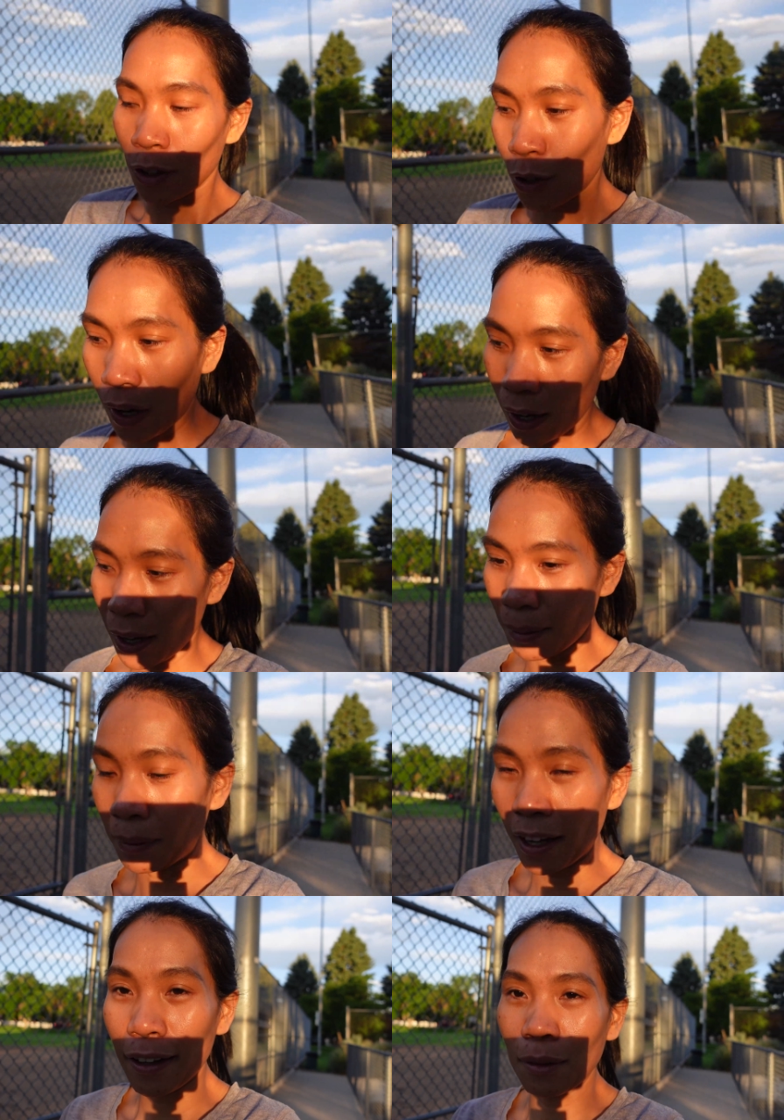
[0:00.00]
You have a
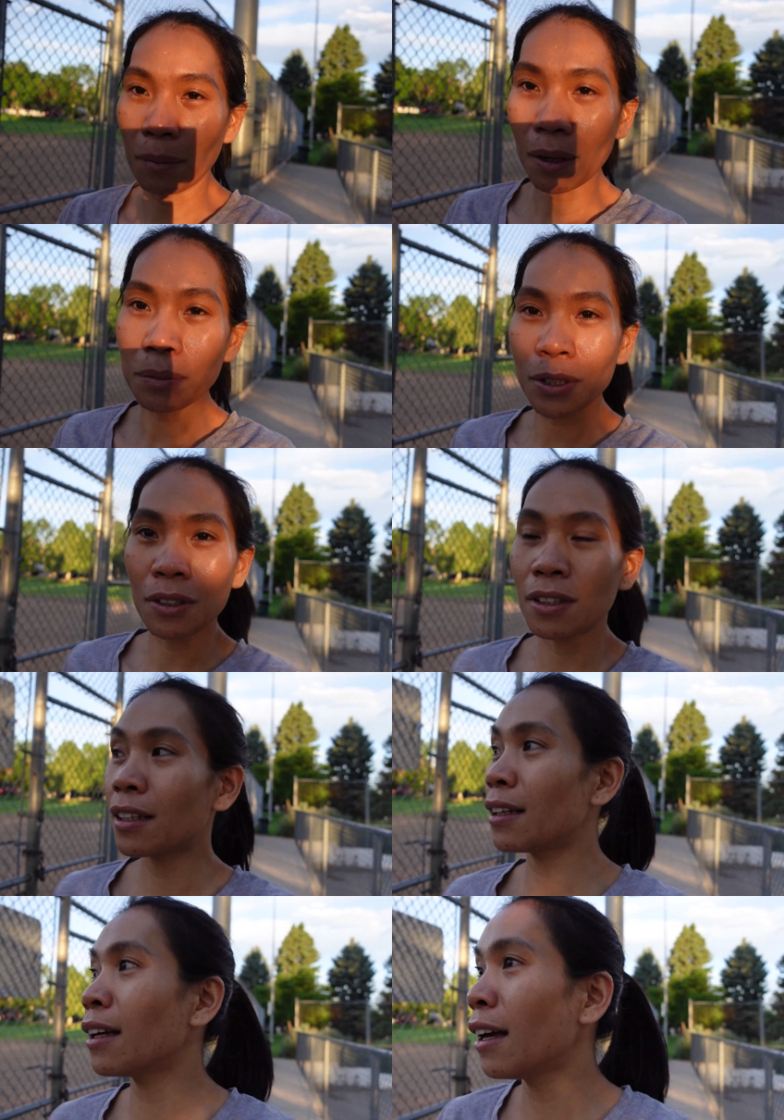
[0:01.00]
lot of option.
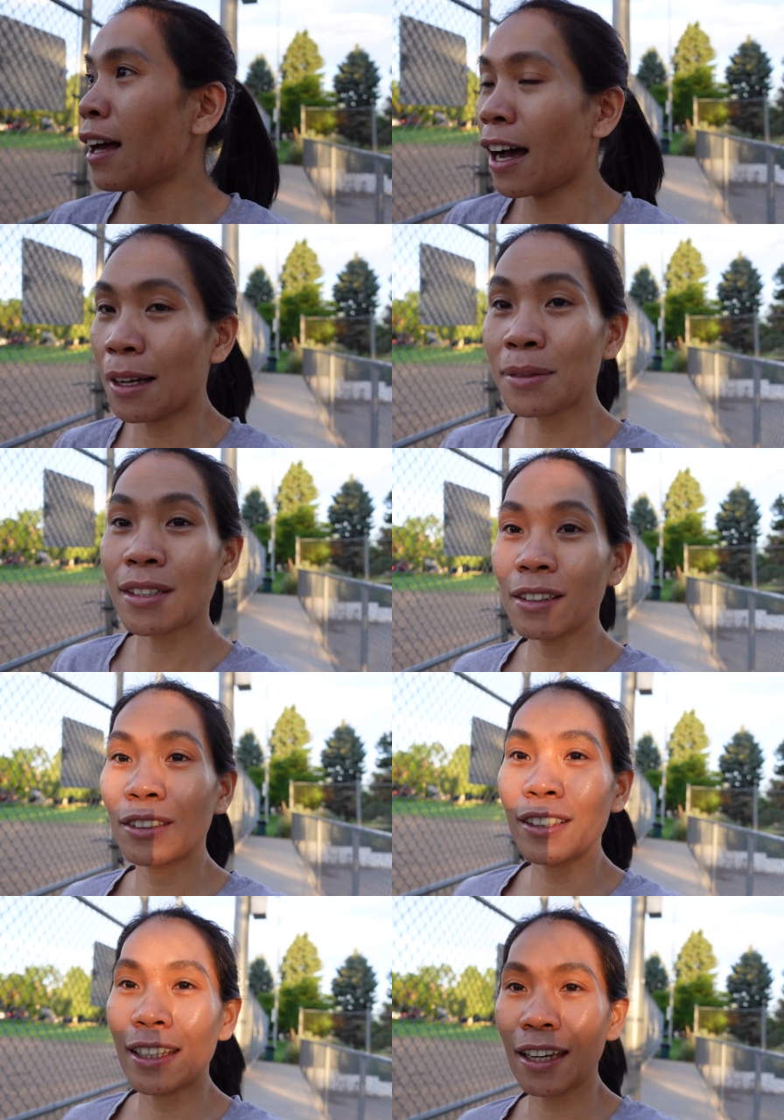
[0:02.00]
I'm still
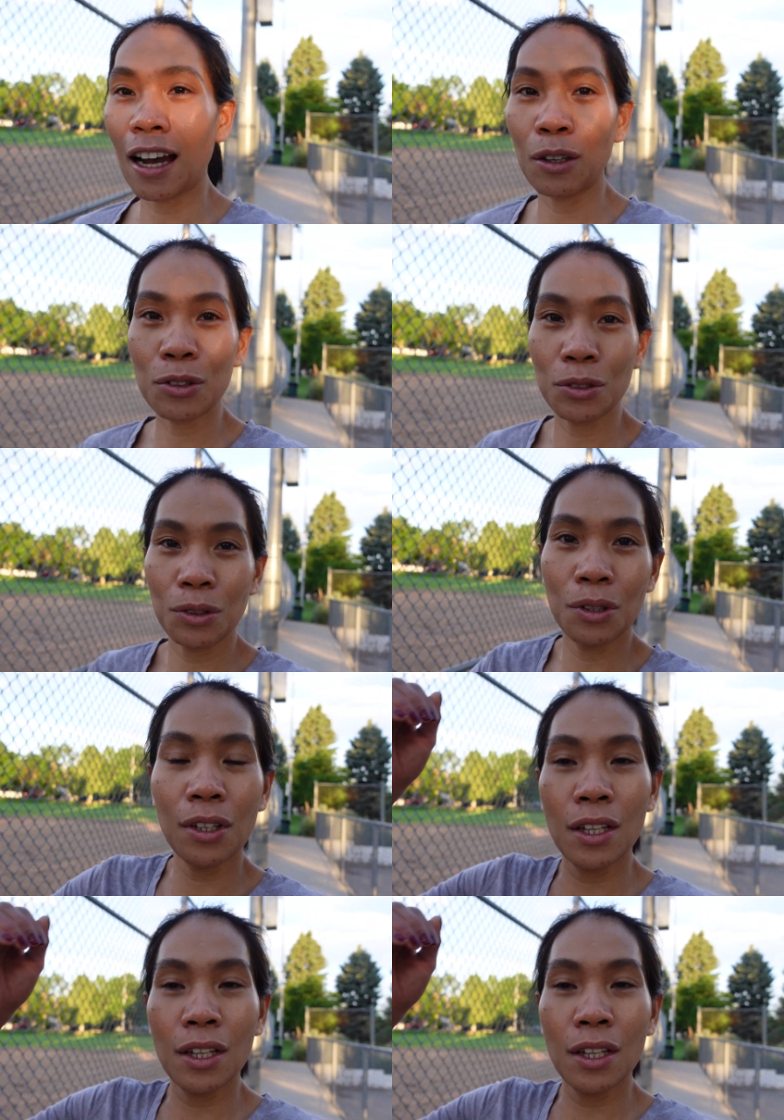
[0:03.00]
learning how to